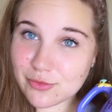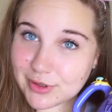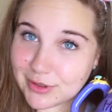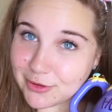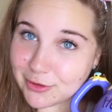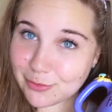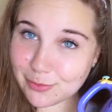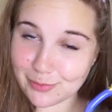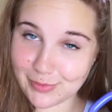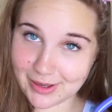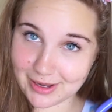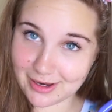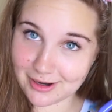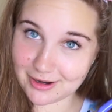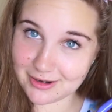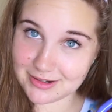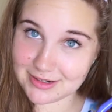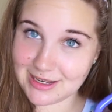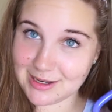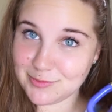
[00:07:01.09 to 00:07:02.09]
real
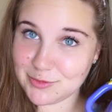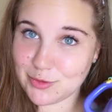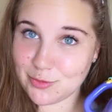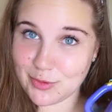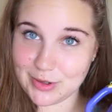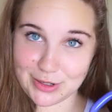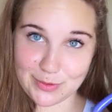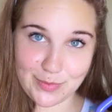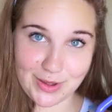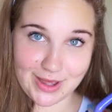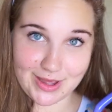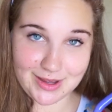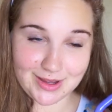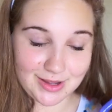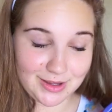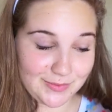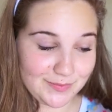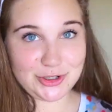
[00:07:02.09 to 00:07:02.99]
bear named Winnipeg.